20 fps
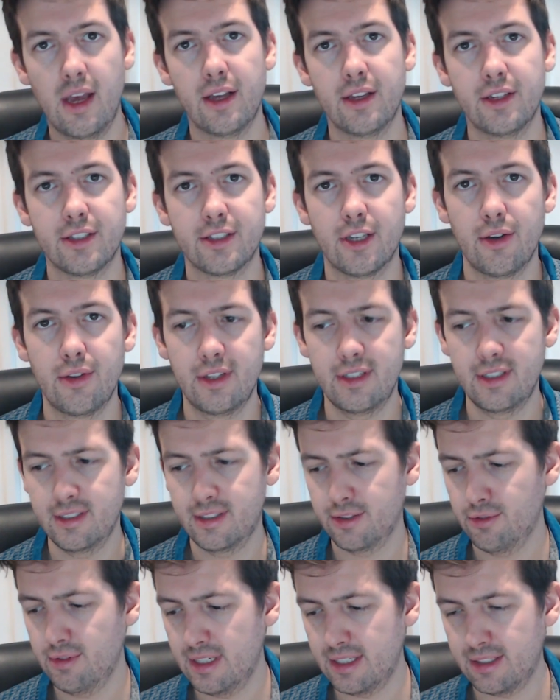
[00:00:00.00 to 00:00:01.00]
So this is a
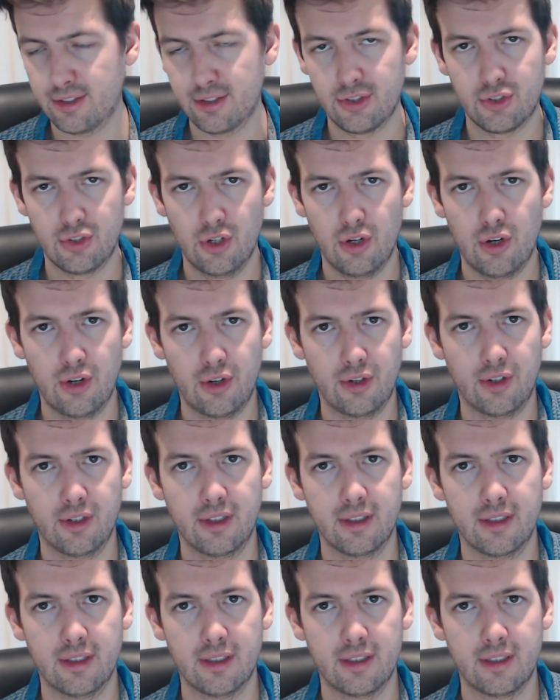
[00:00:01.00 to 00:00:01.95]
really strong